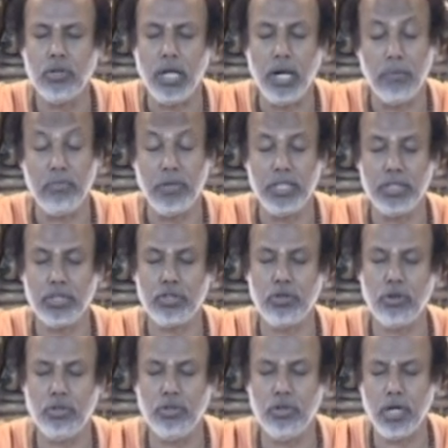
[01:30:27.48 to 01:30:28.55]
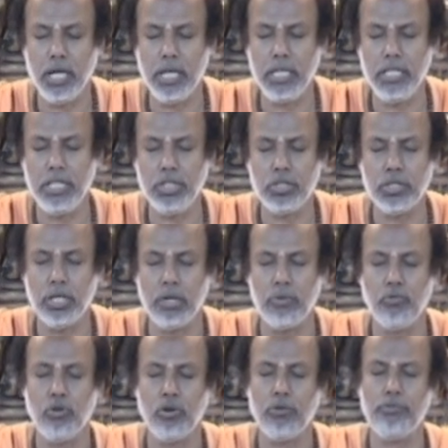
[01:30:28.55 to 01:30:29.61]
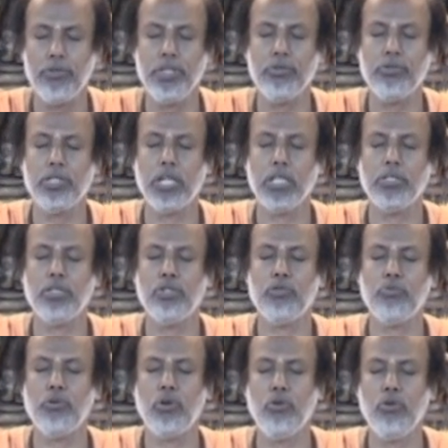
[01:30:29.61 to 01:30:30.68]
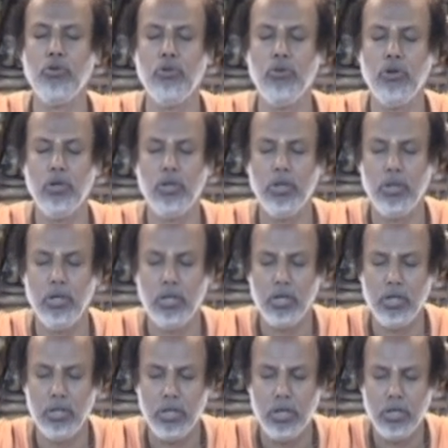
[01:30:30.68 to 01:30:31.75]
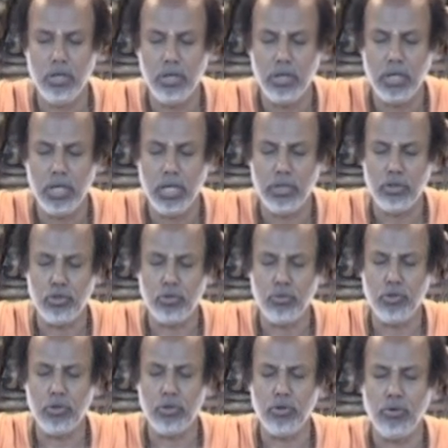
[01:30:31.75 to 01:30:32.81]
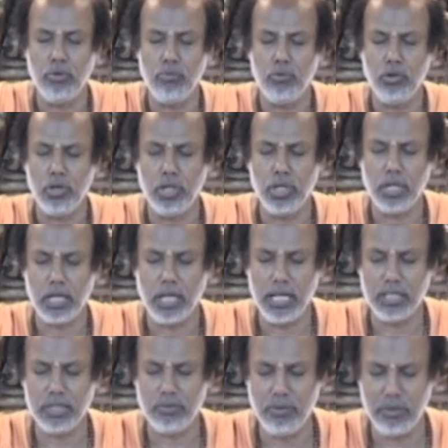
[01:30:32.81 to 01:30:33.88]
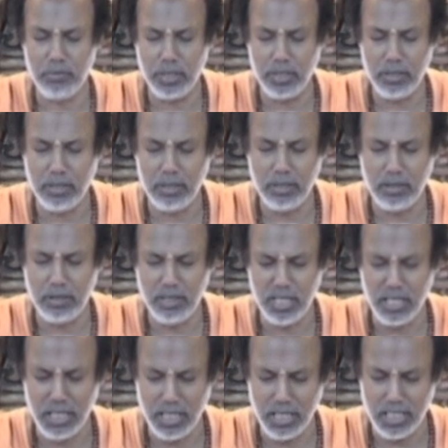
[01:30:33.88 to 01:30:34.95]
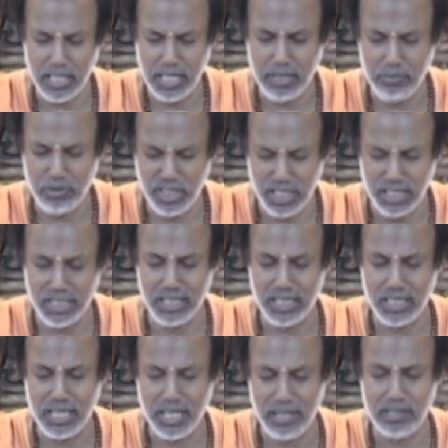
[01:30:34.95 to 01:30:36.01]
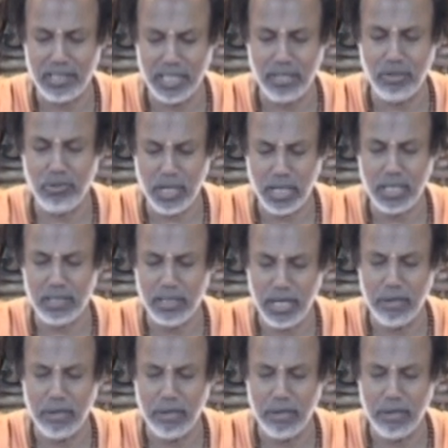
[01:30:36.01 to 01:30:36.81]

Now please close your eyes and more of it we shall see tomorrow. And tomorrow morning class may be a little time changing. I'll tell you that